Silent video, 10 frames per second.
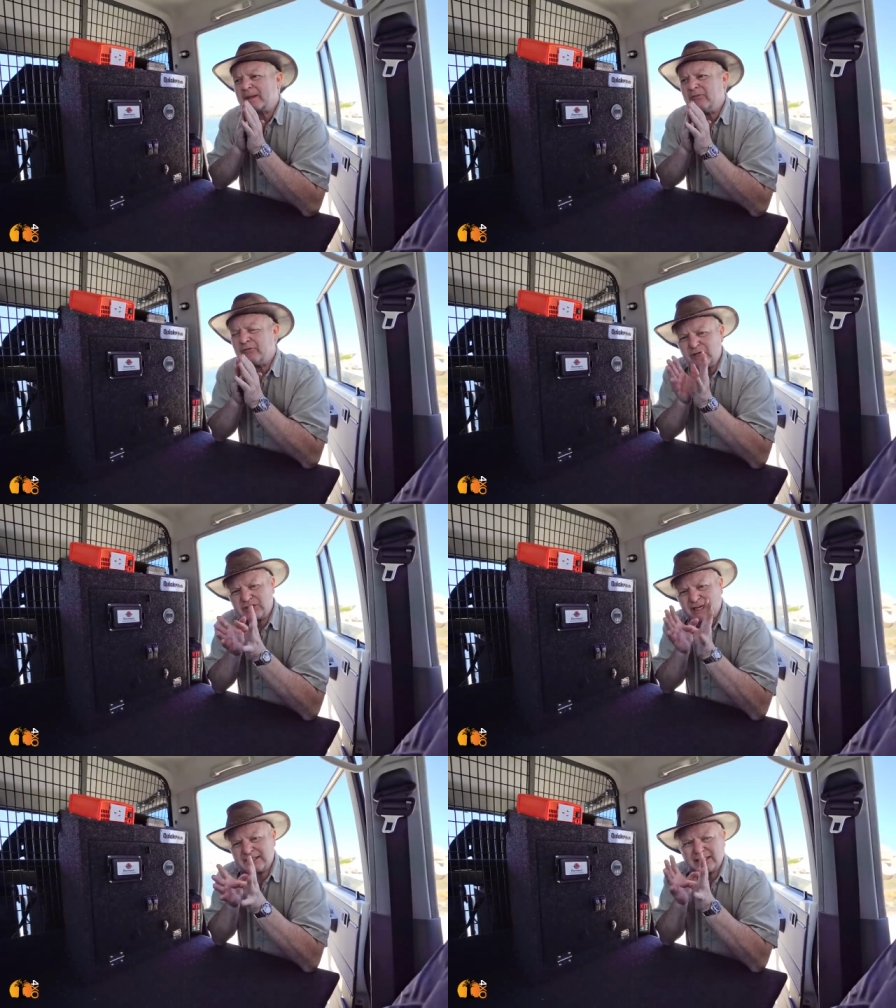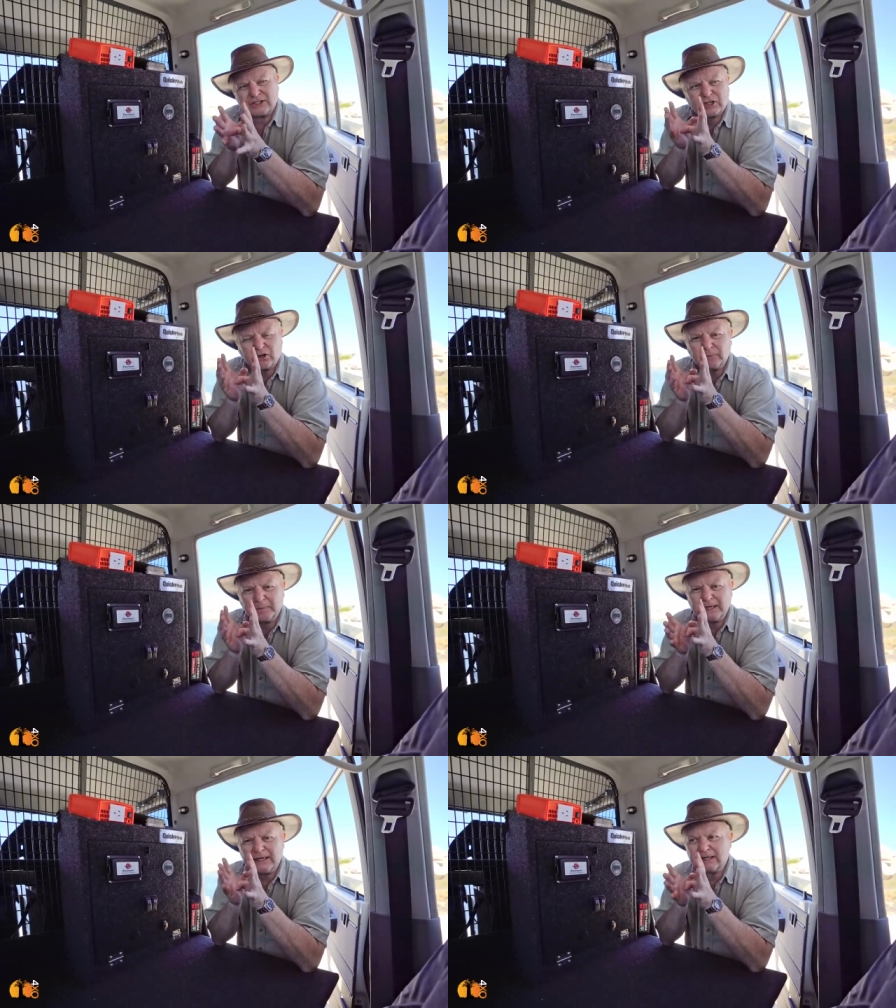a first aid kit's got to
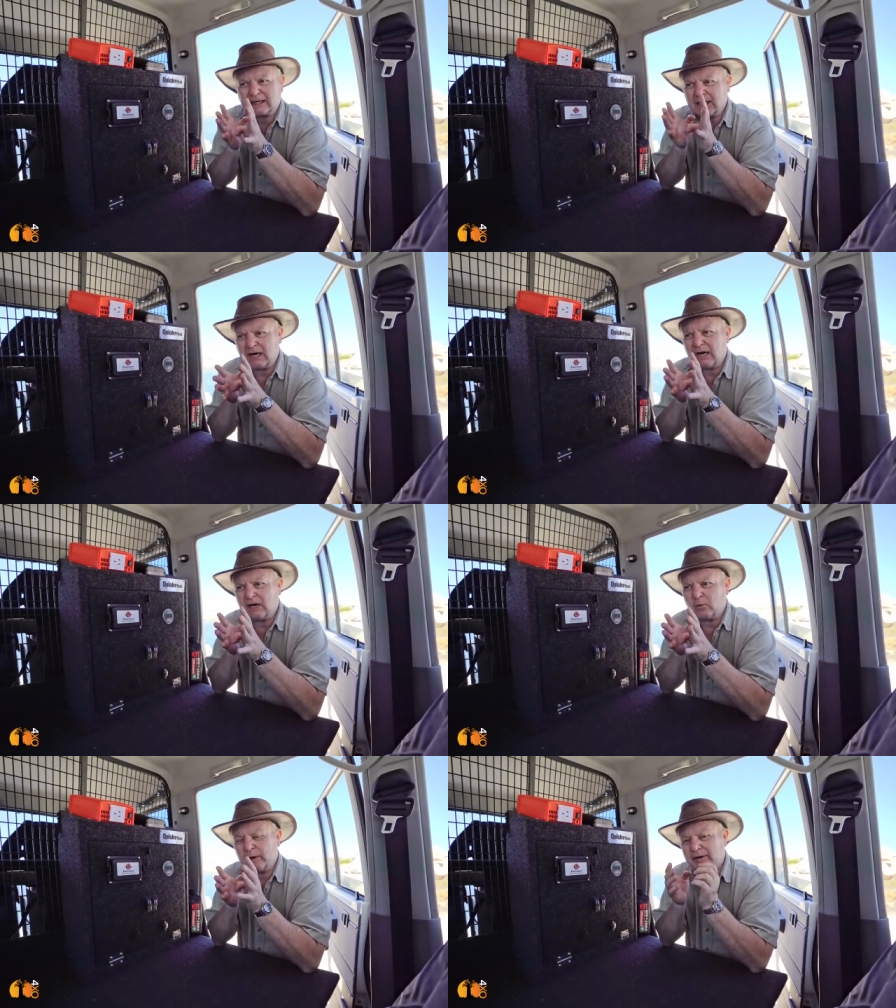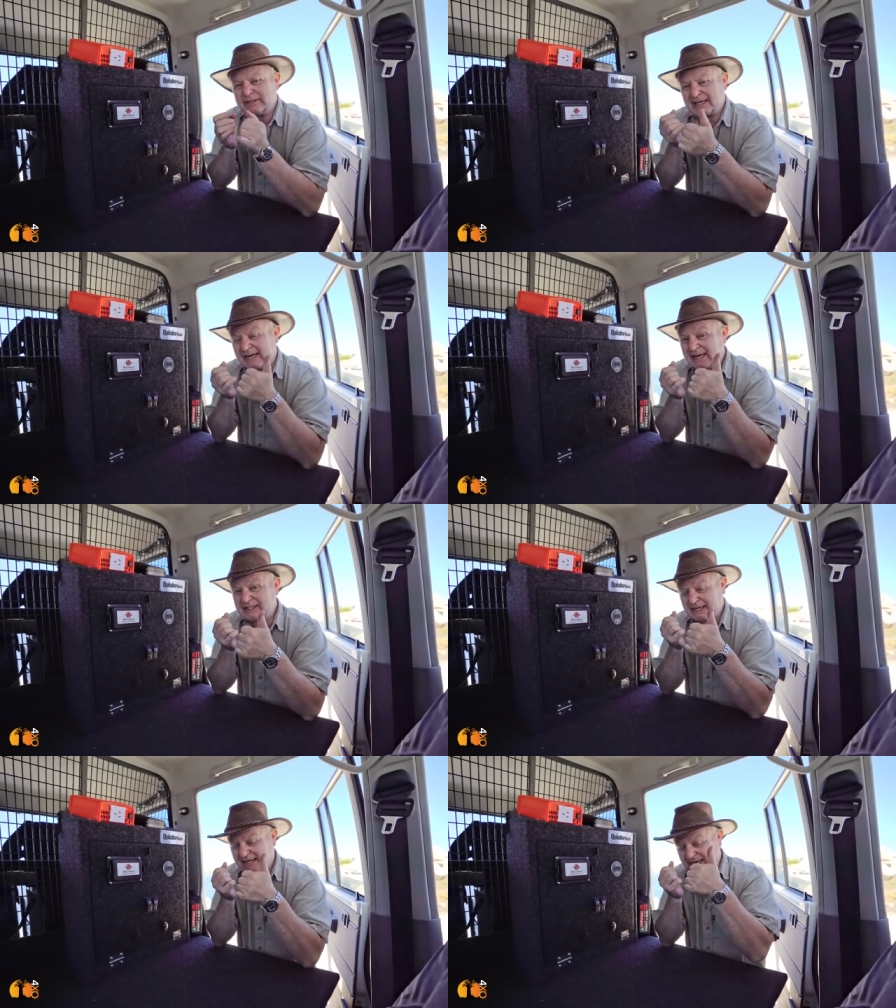be in the car where it's A,
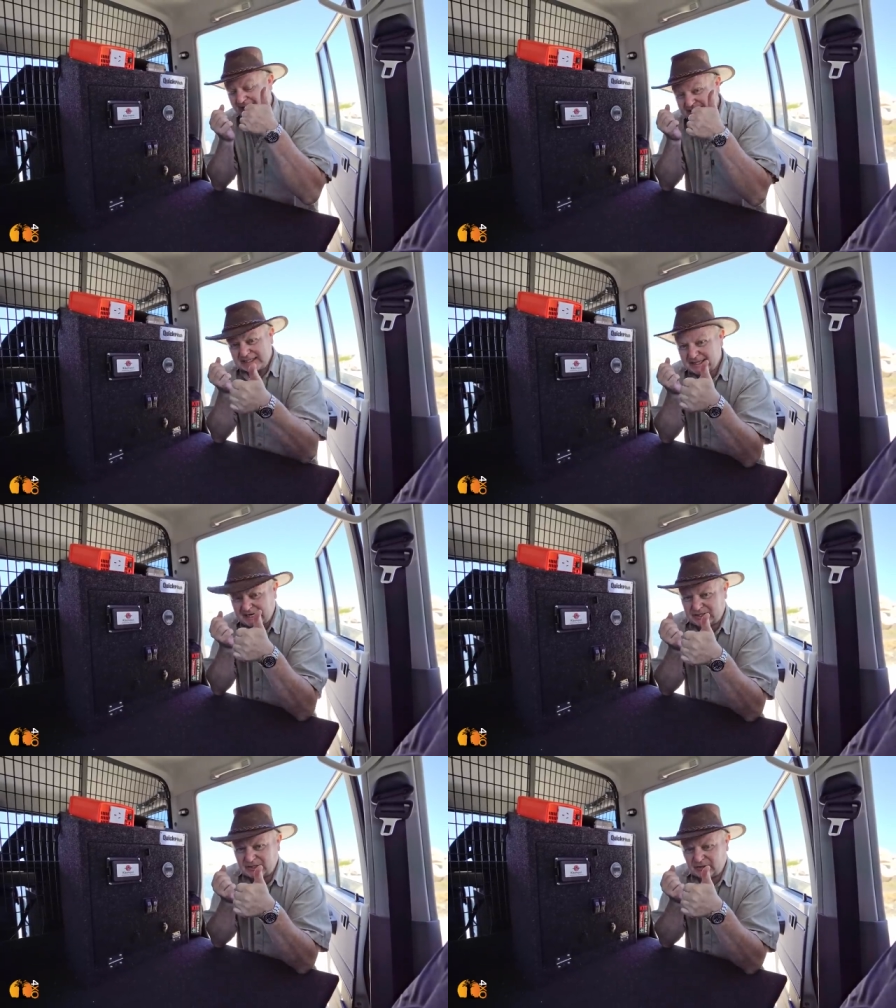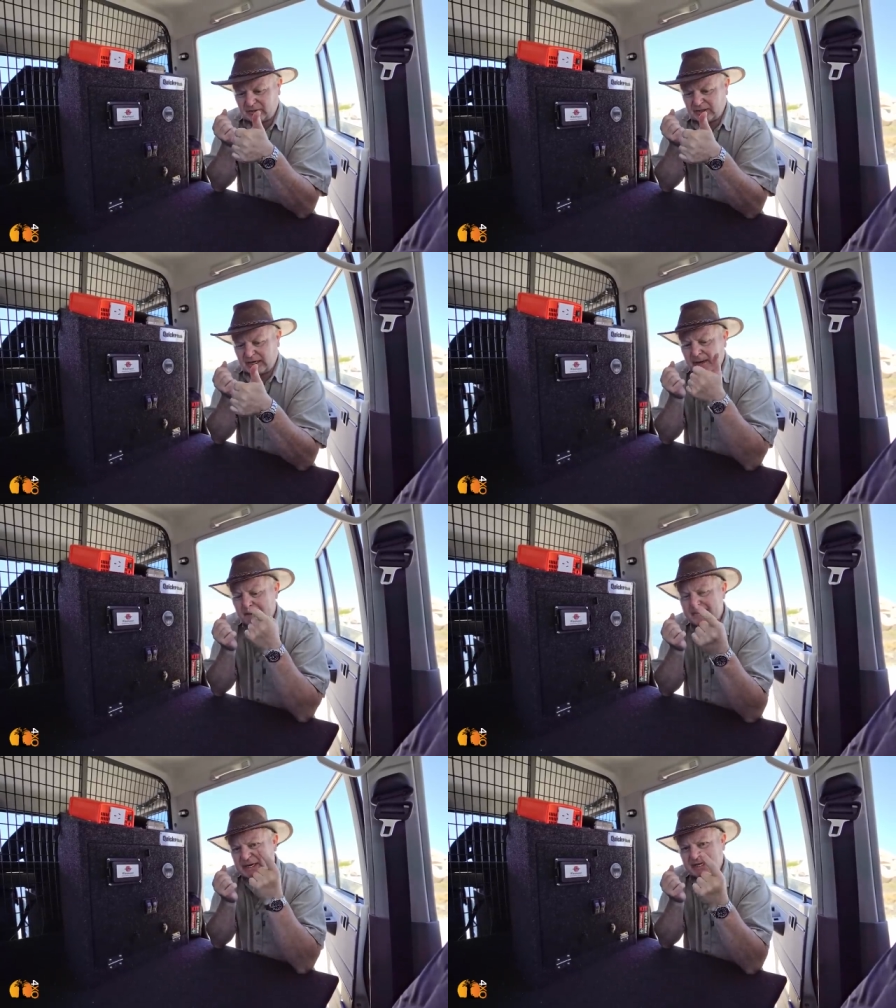it's easy to get to,
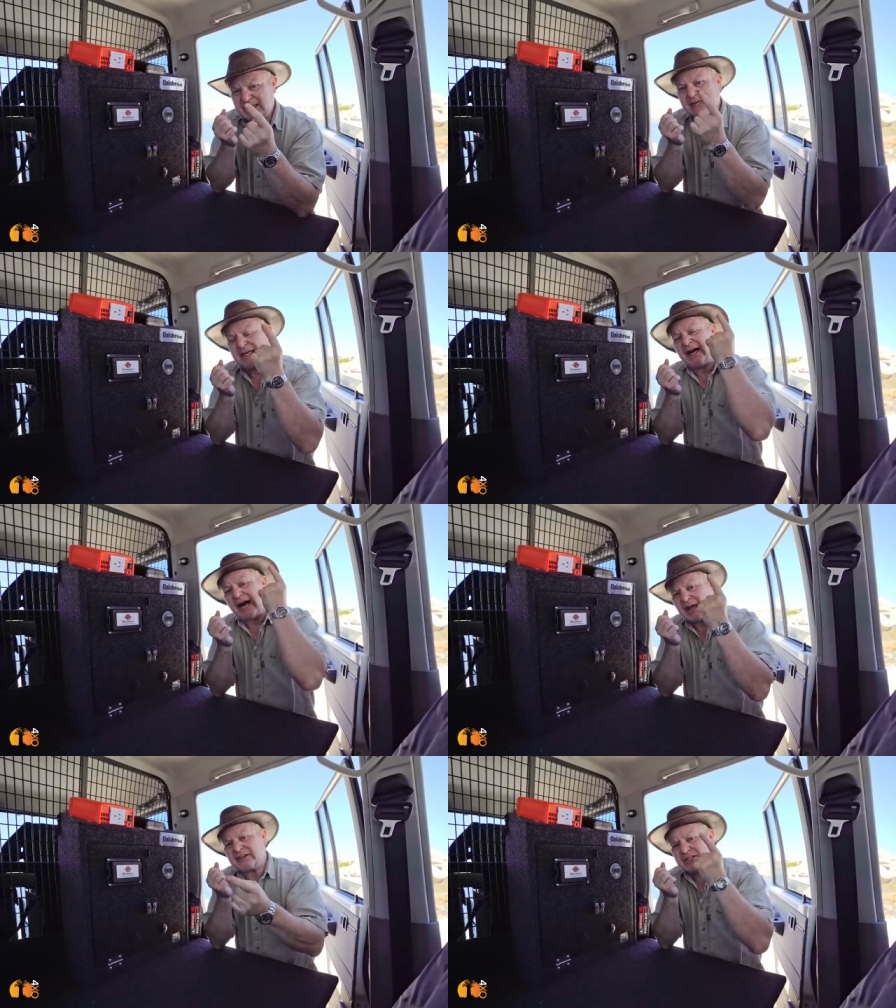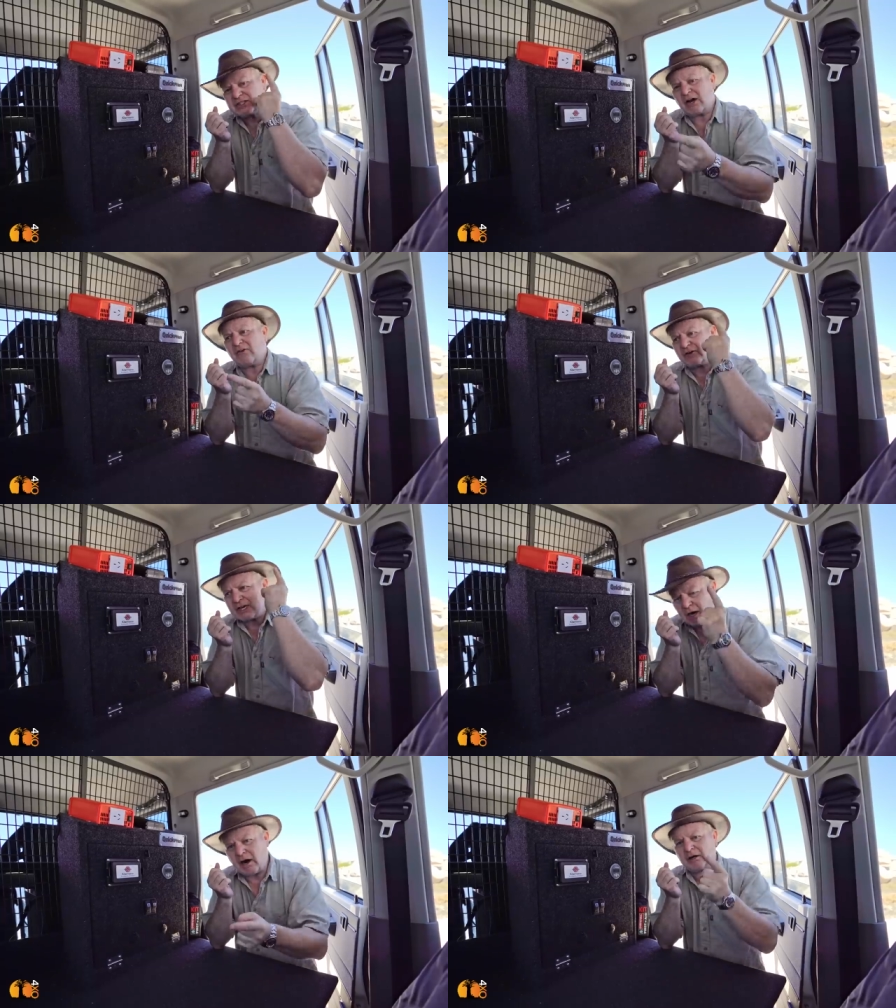B, other stuff
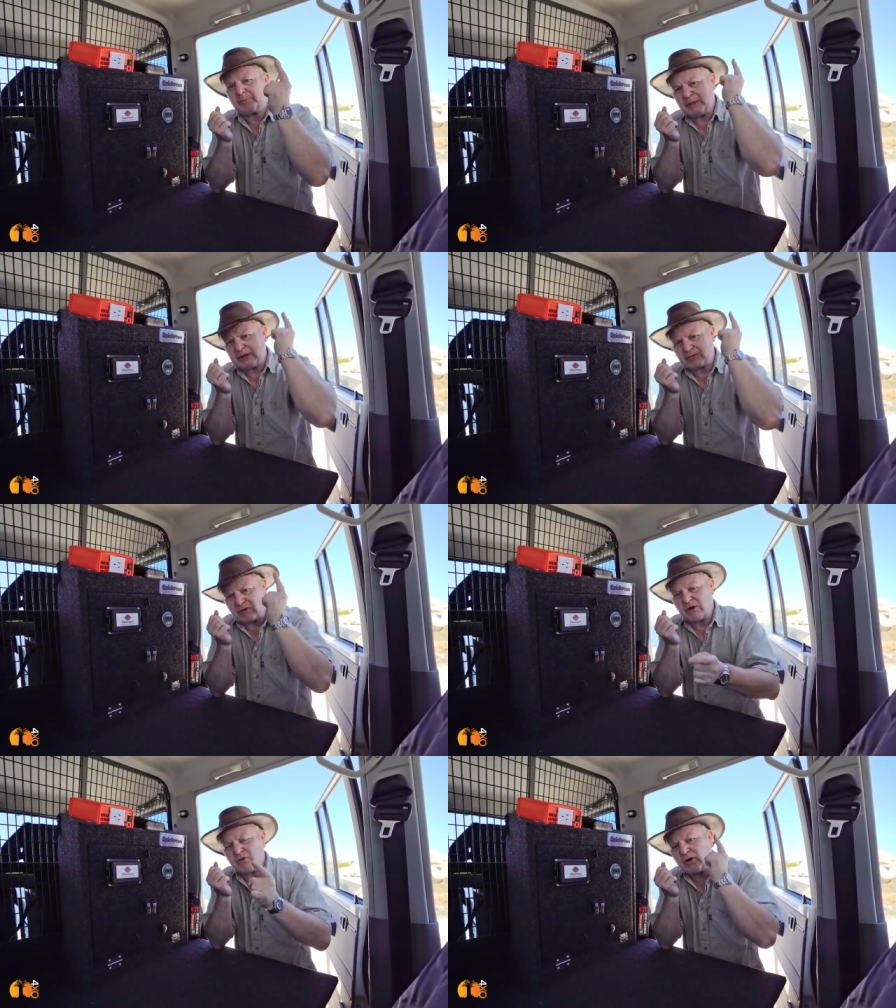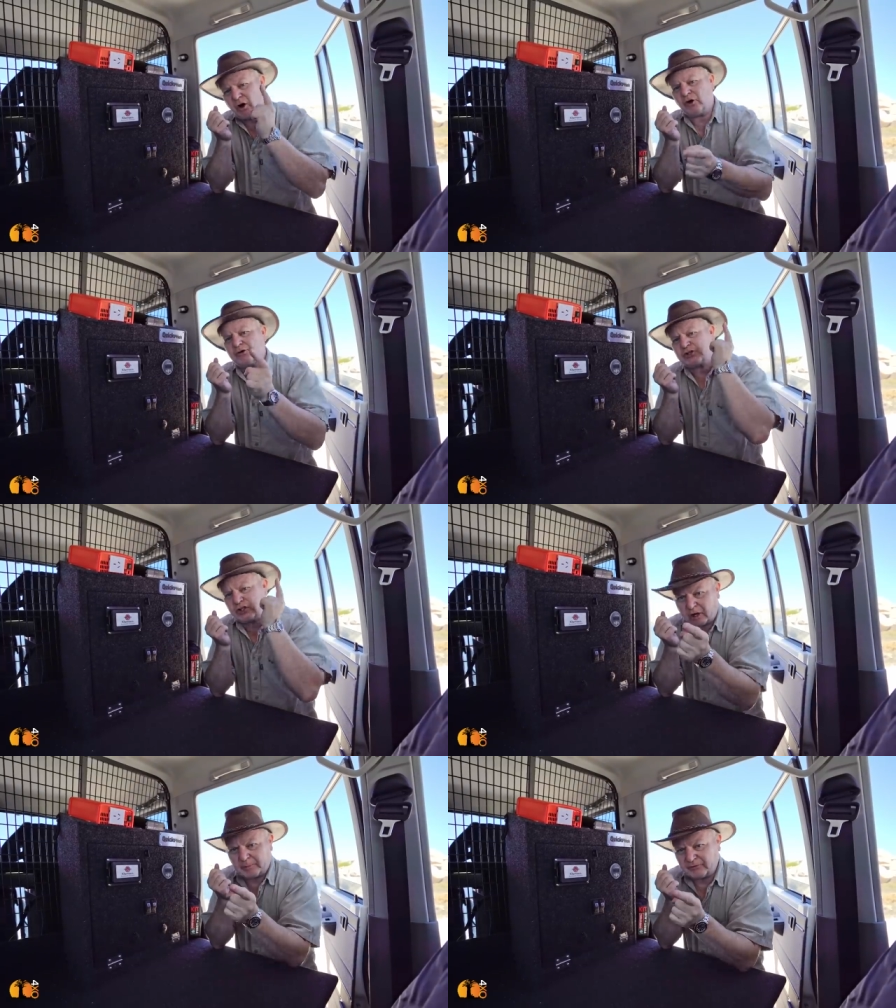can't be thrown on
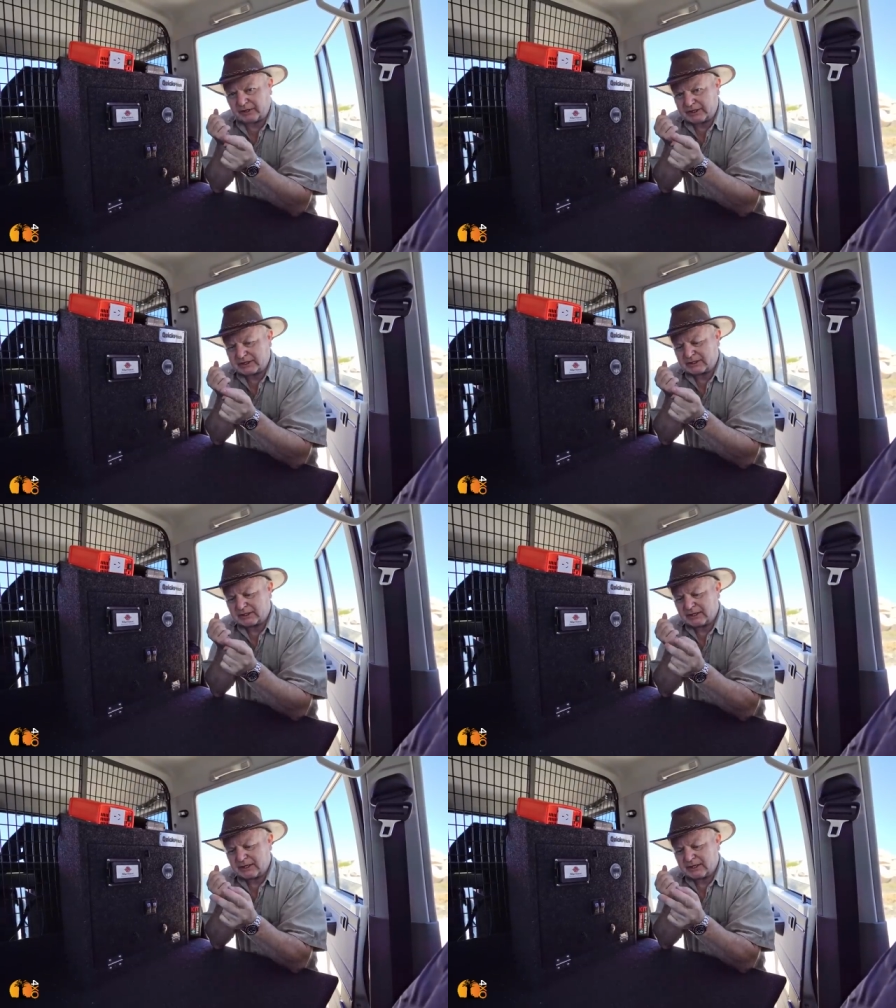top of it,